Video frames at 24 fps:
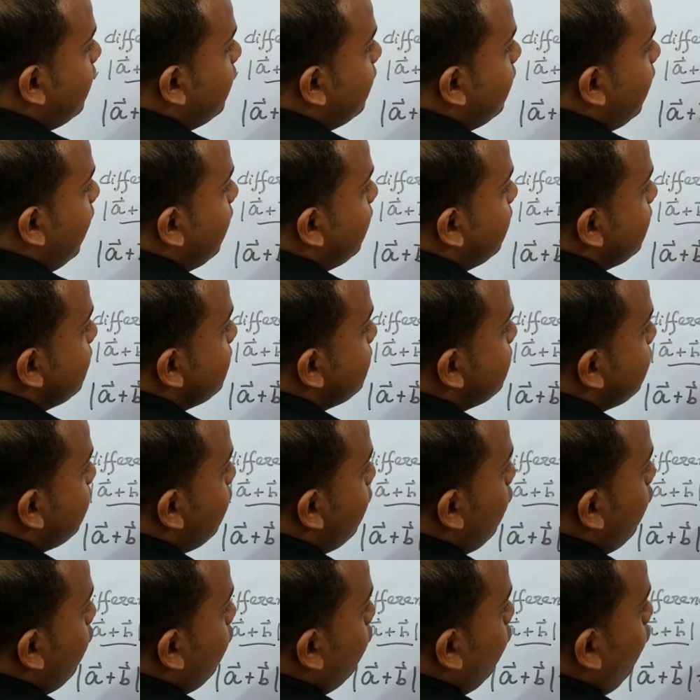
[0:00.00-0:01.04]
that
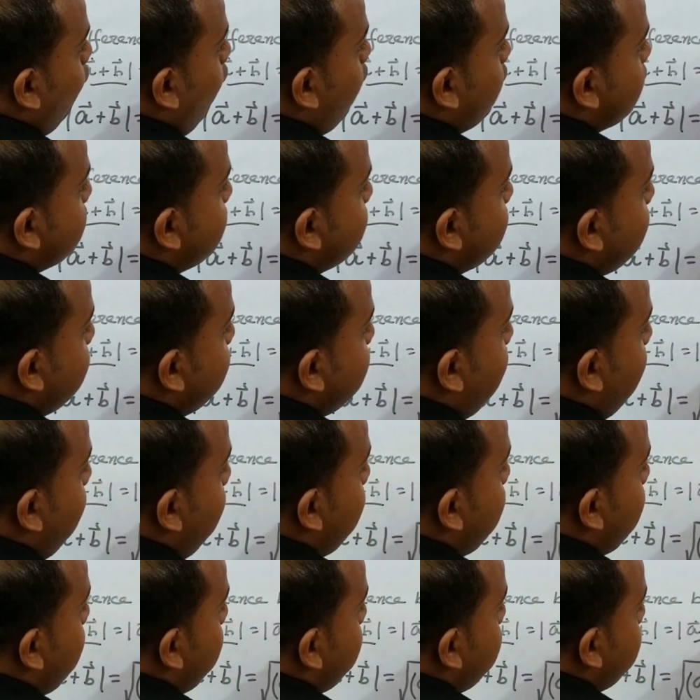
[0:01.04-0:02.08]
is cos
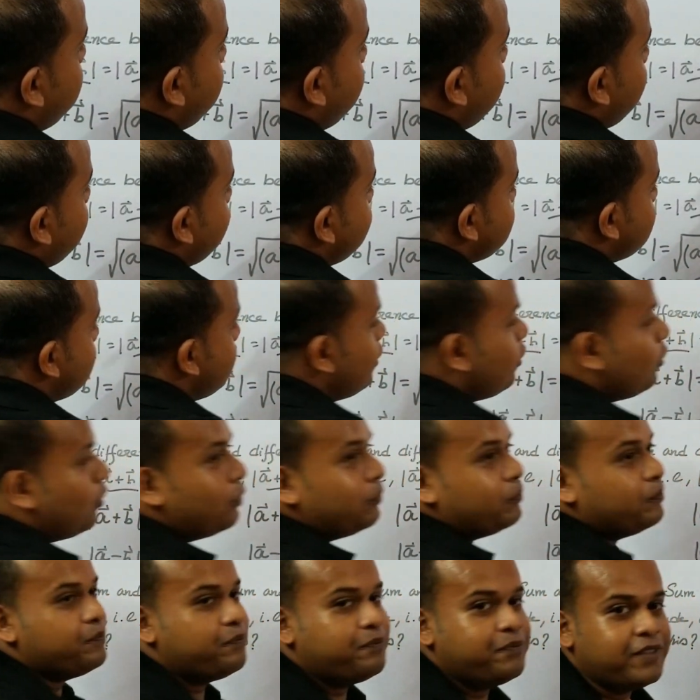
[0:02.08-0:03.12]
theta being
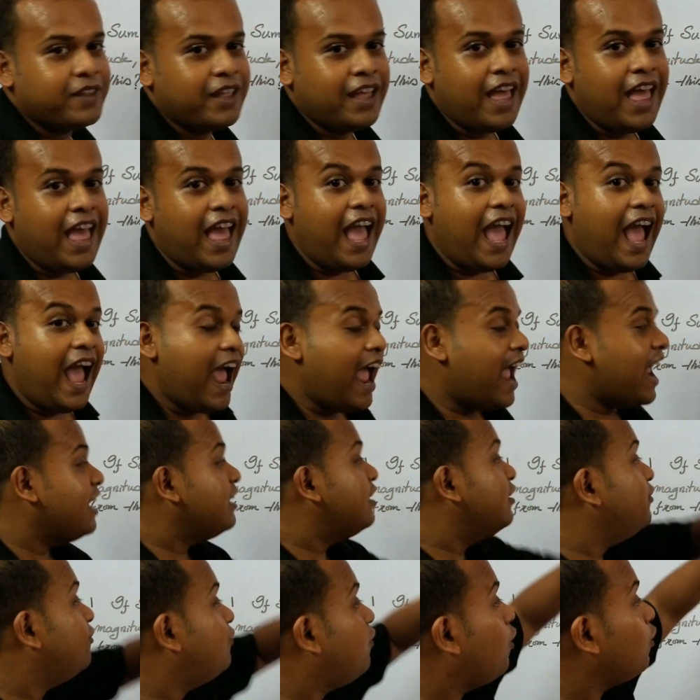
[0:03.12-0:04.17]
0.
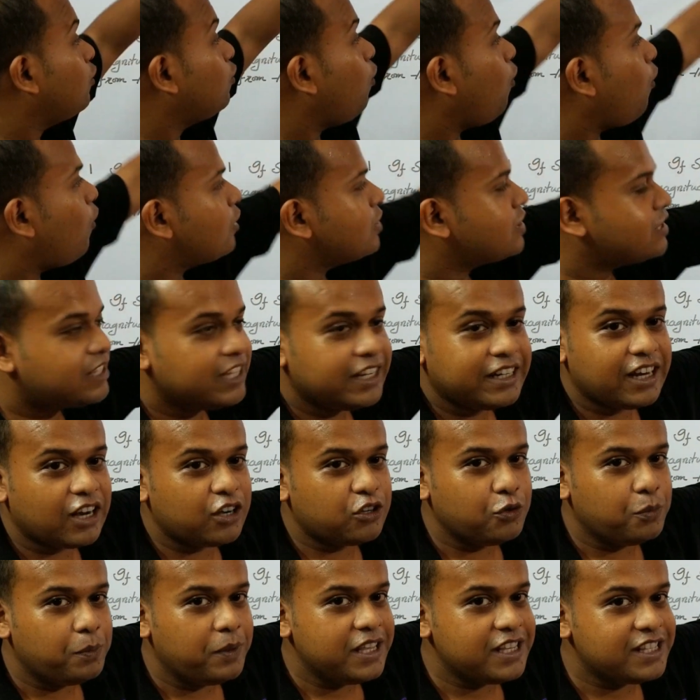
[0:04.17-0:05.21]
And for cos theta
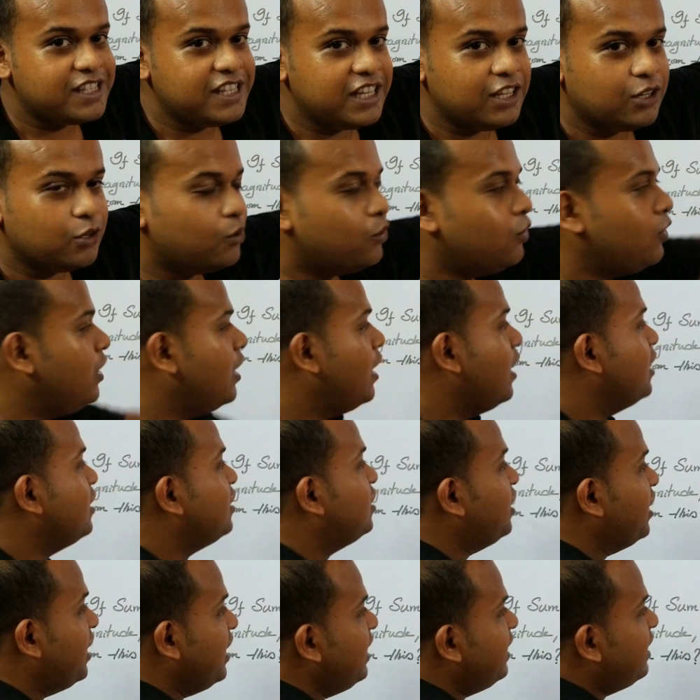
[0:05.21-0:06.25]
to be 0,
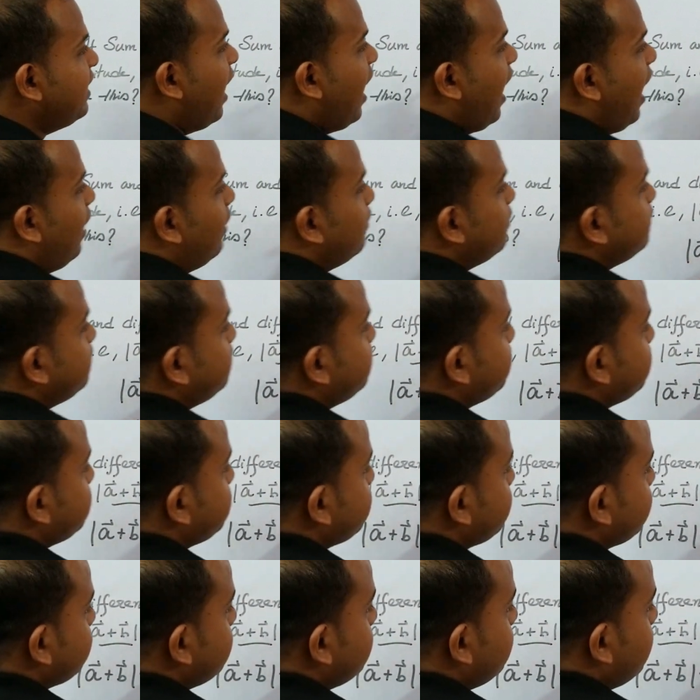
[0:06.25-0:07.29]
theta